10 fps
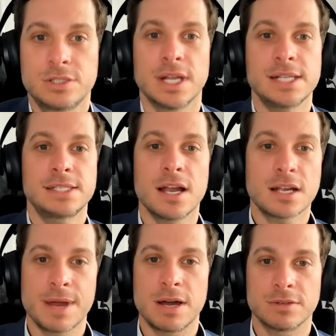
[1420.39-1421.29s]
Let's
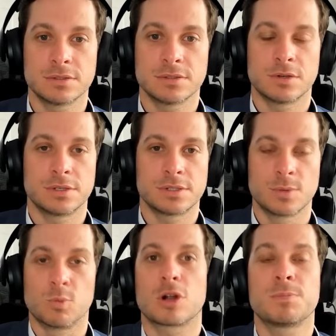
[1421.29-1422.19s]
talk about
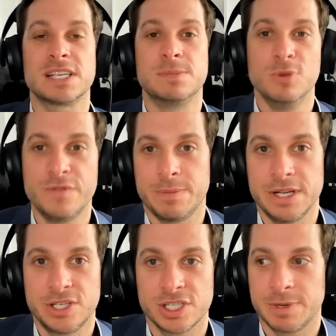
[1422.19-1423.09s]
some workplace movie
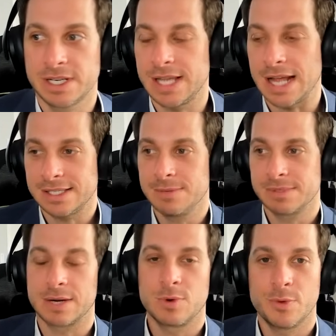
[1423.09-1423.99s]
pitches, because that seems
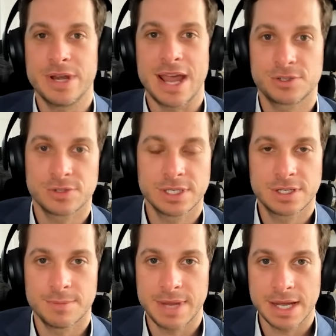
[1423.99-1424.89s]
like what would naturally
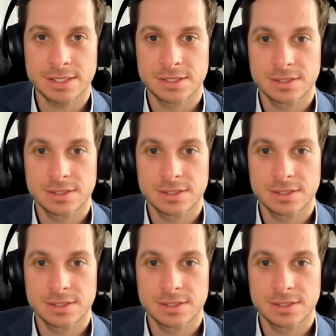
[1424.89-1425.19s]
come next.